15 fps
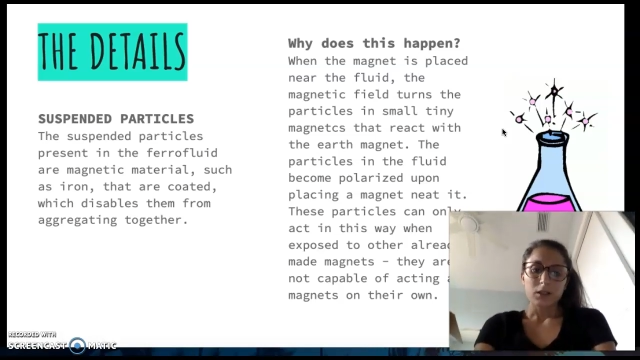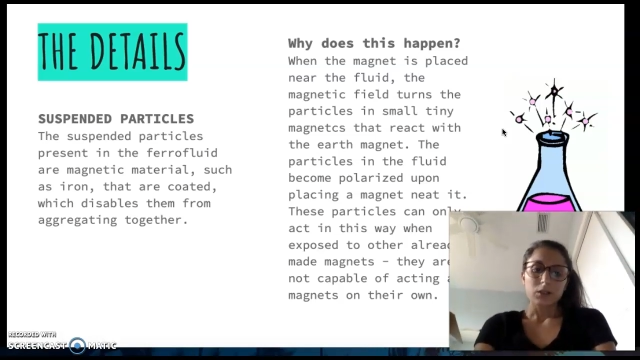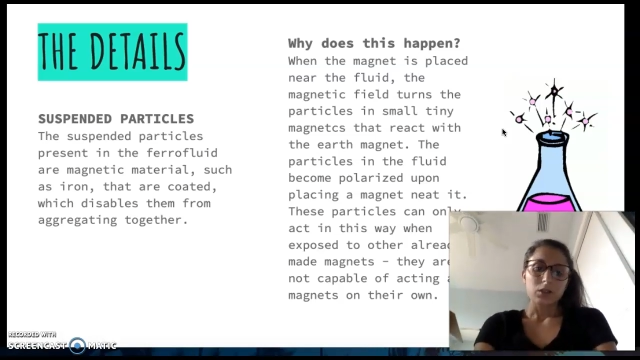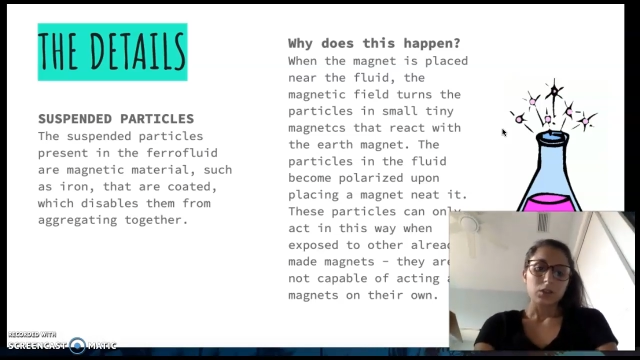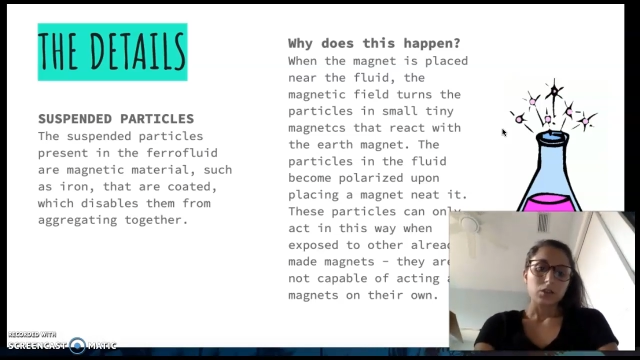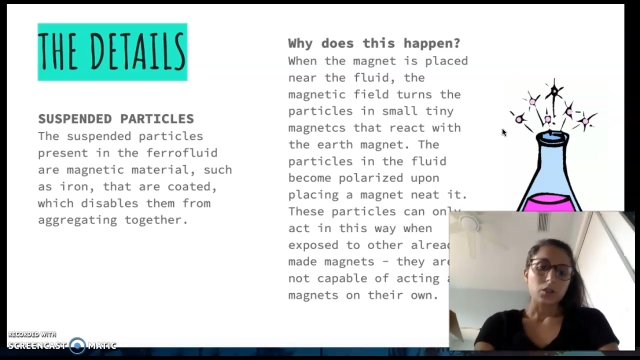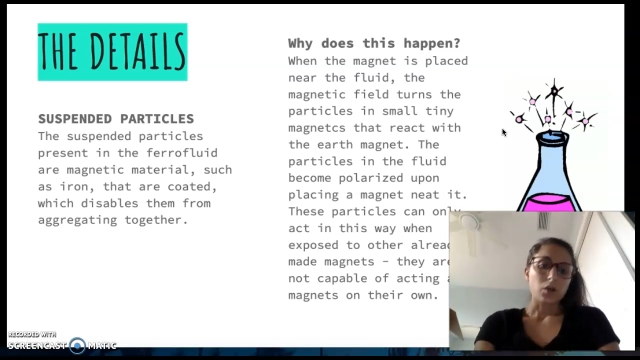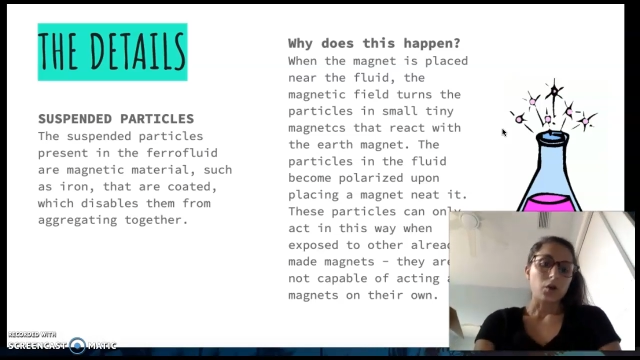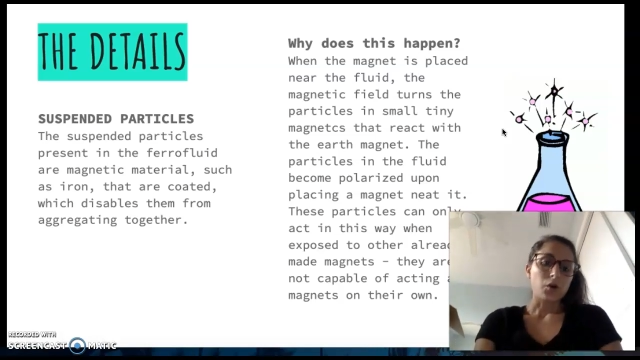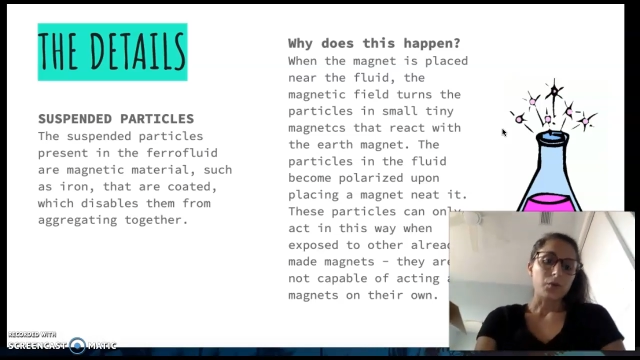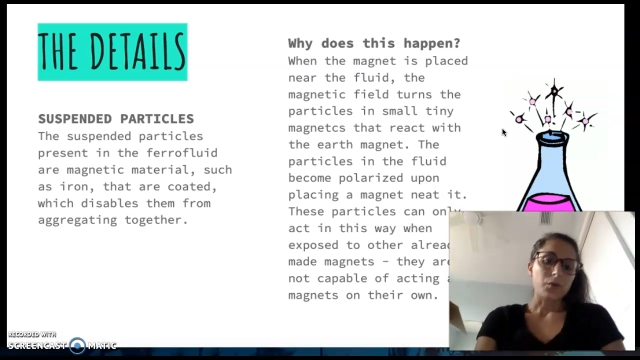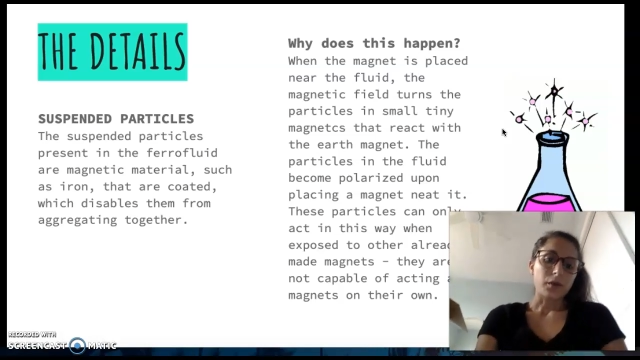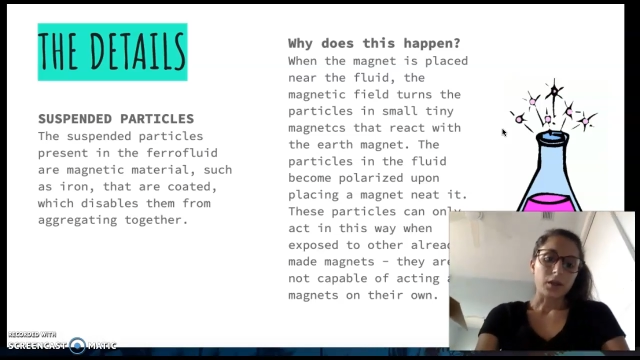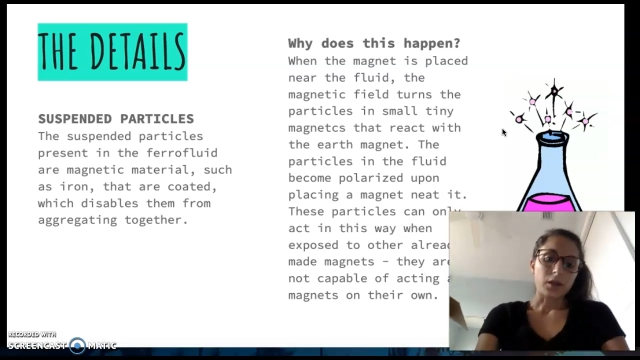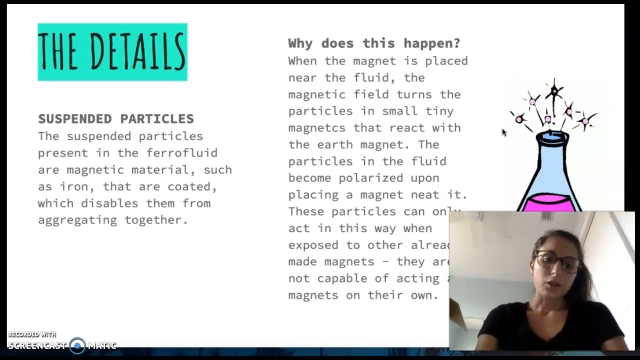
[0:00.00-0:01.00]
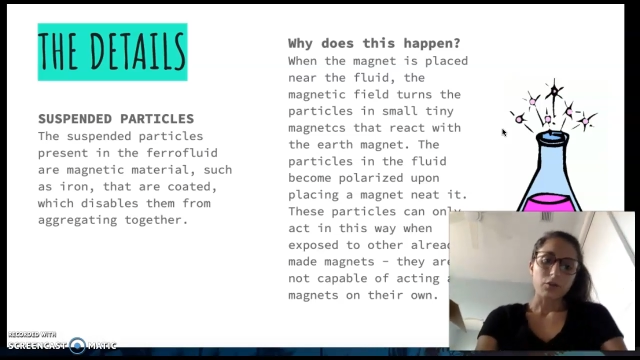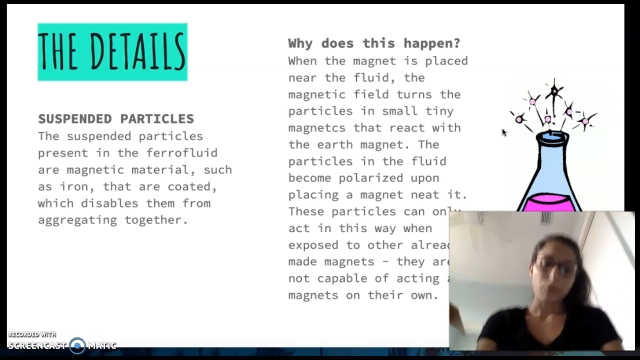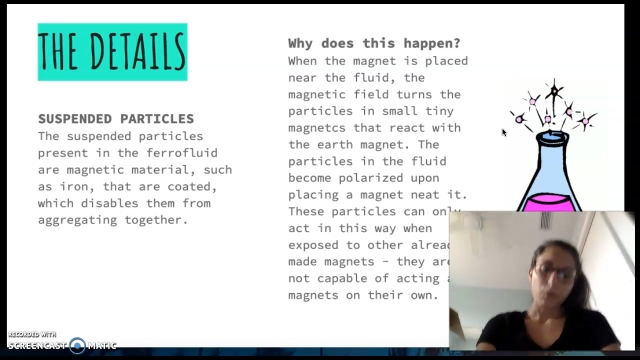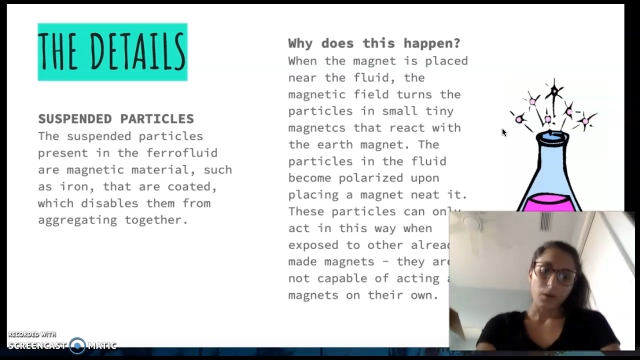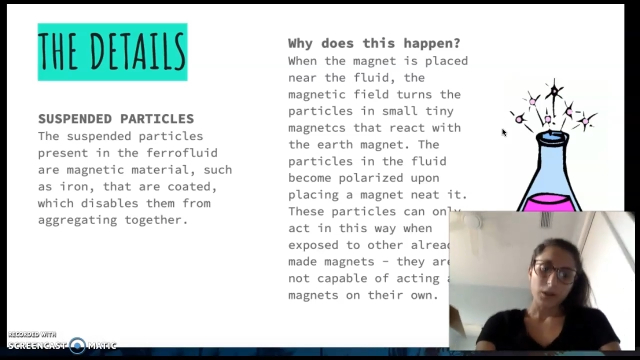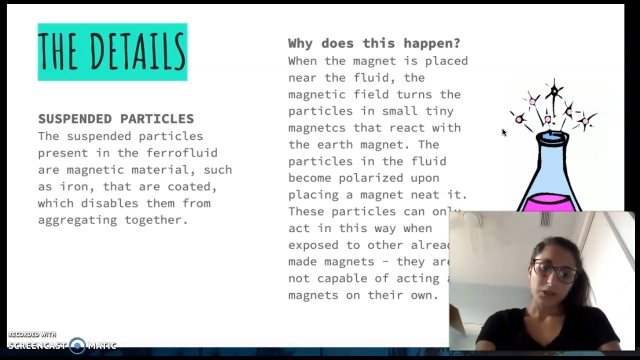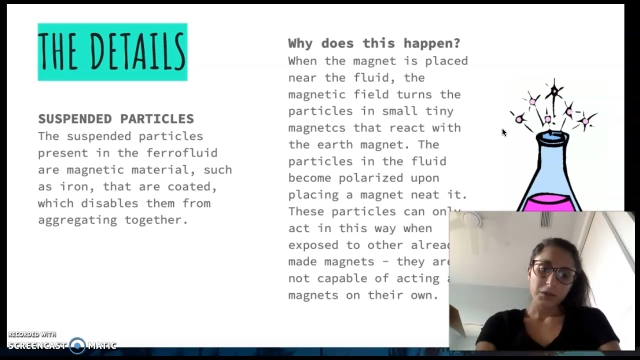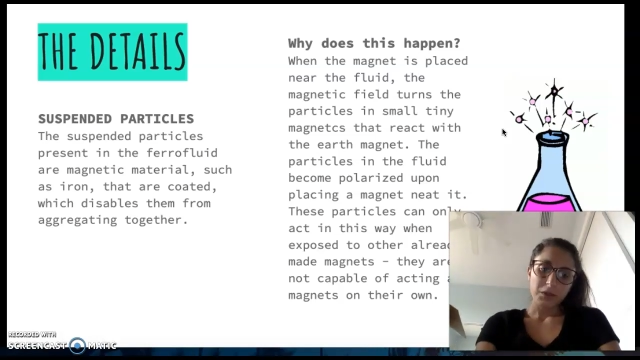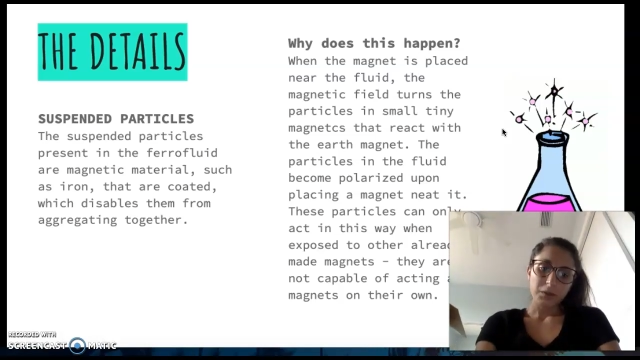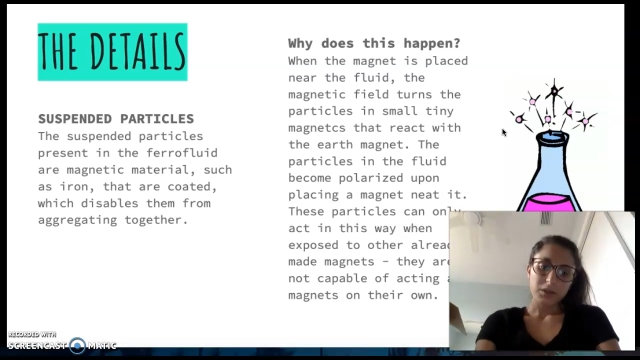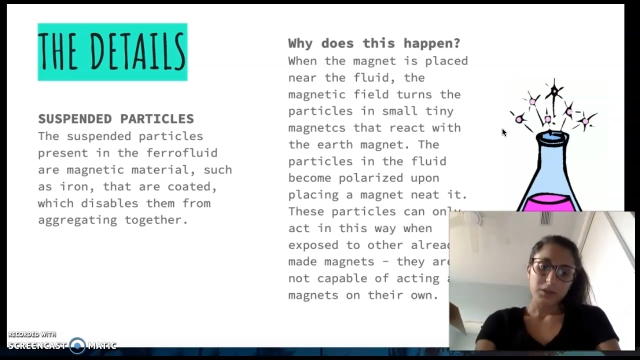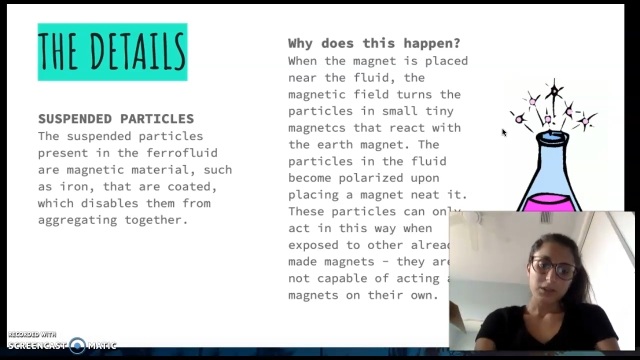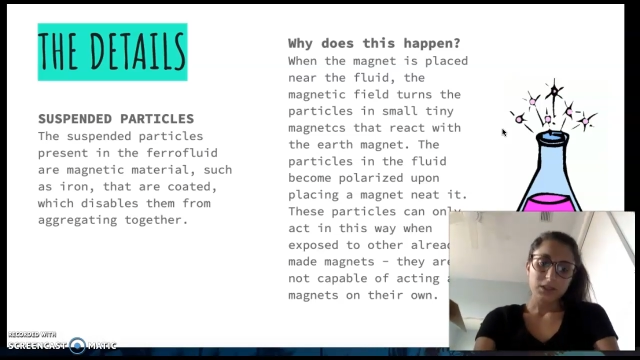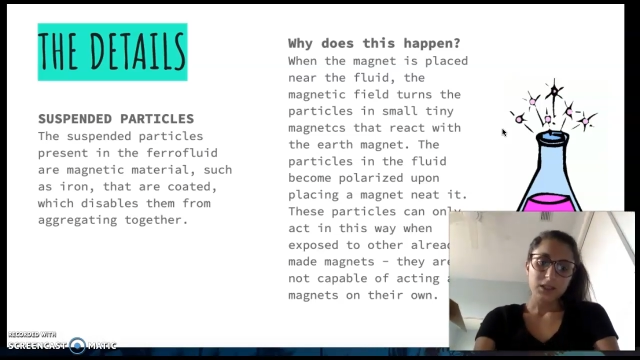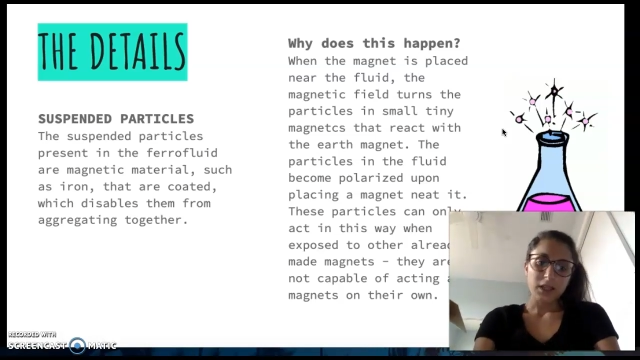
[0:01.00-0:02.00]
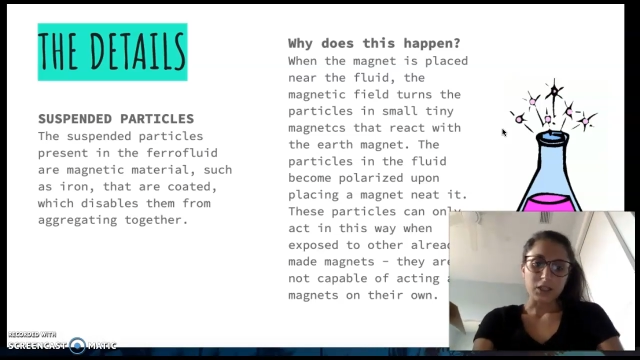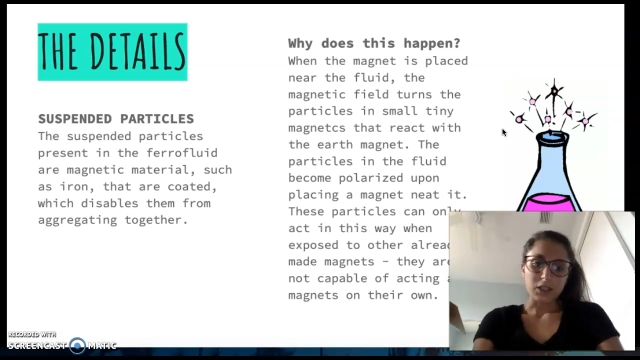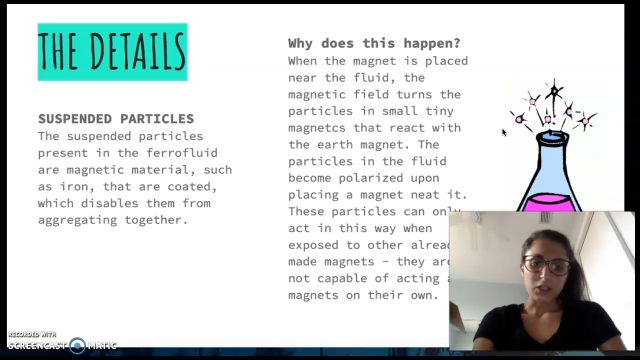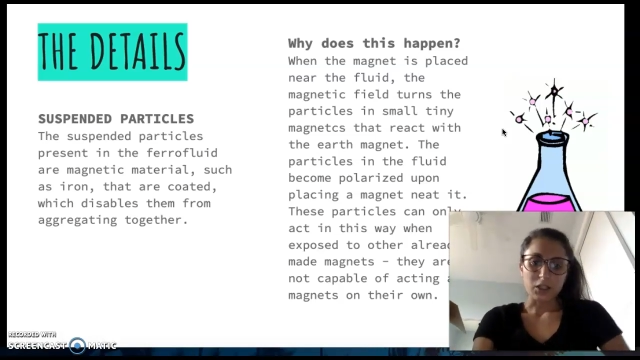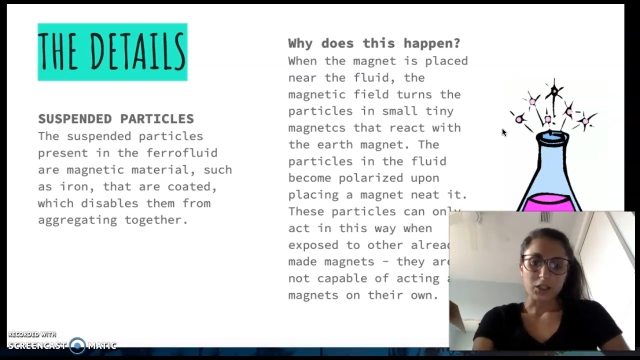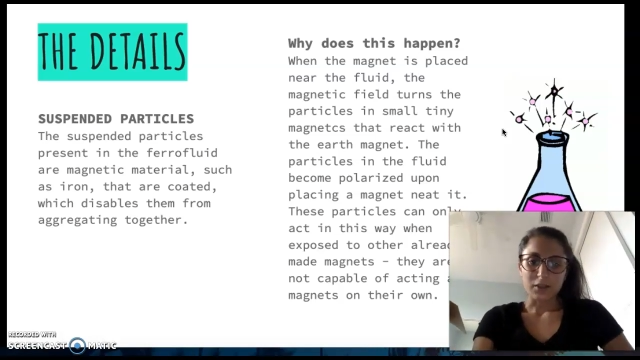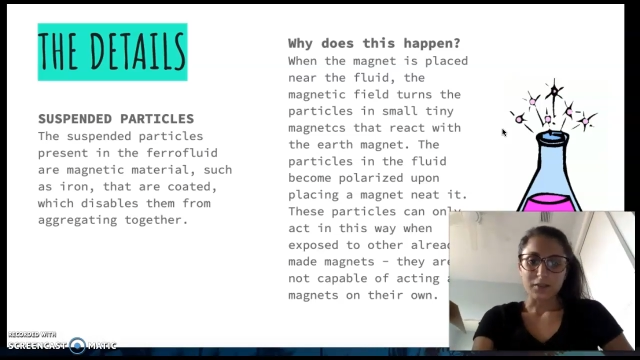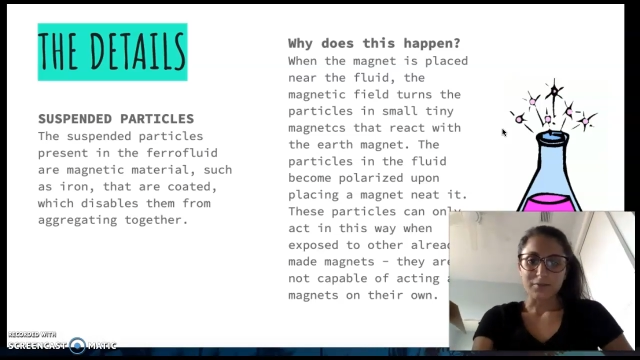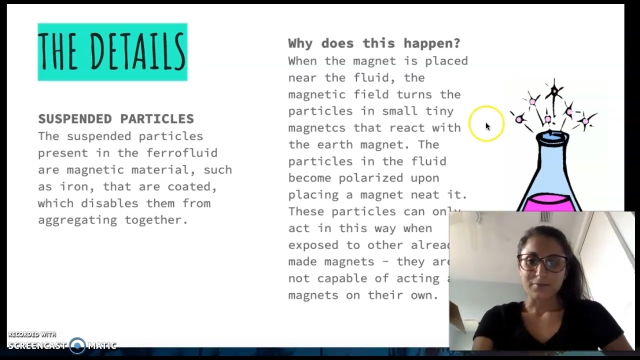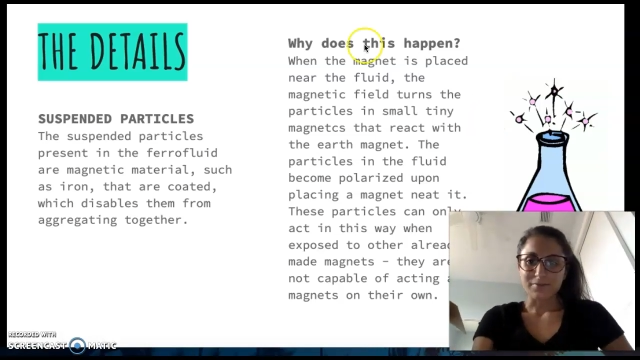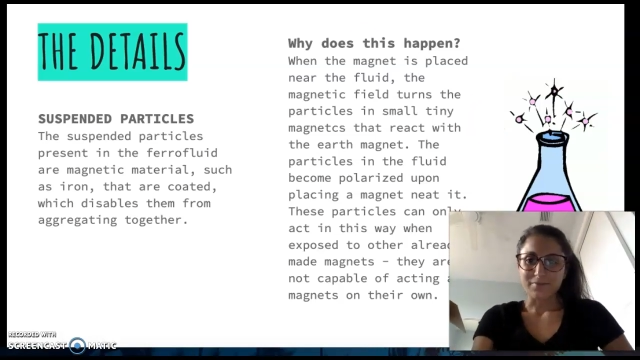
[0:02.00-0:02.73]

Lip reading: So thank you for watching my presentation.